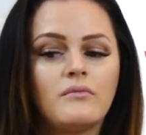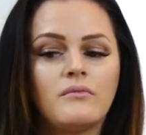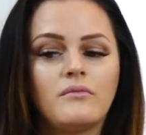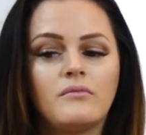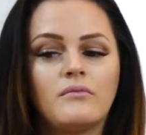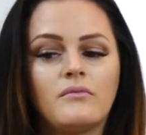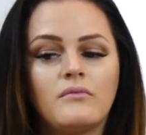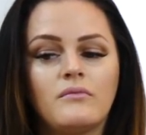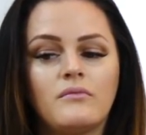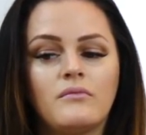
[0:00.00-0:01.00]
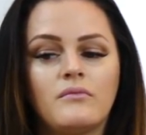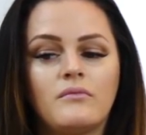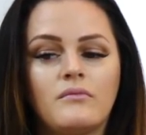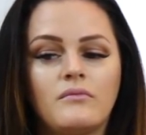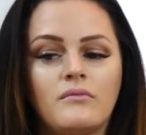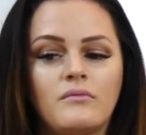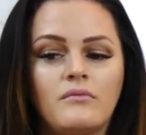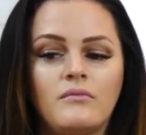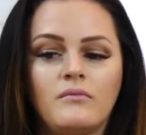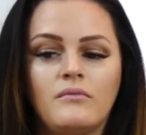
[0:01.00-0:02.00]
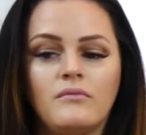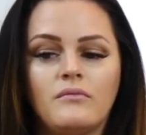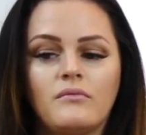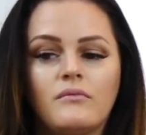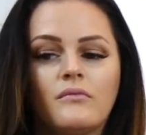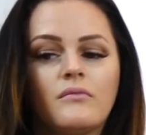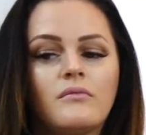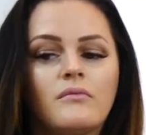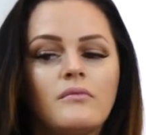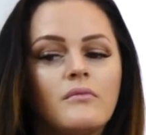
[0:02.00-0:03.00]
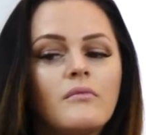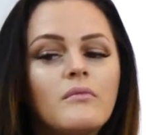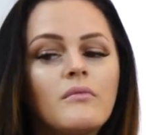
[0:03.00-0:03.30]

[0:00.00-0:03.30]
(silent)